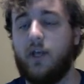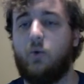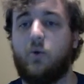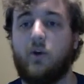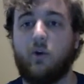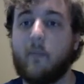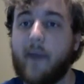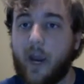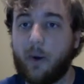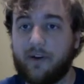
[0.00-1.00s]
or her
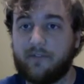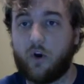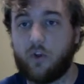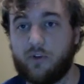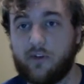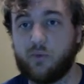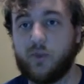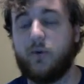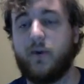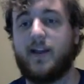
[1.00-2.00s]
apparent father, because
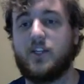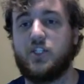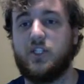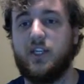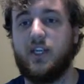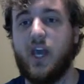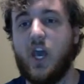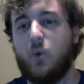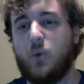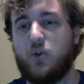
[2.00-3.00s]
we
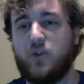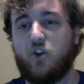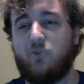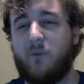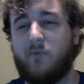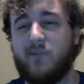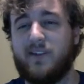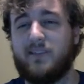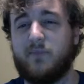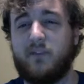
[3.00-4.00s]
know that her
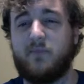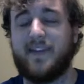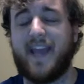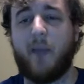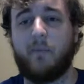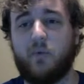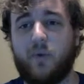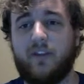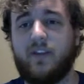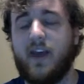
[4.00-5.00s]
memories might have been tampered
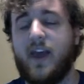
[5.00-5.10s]
with,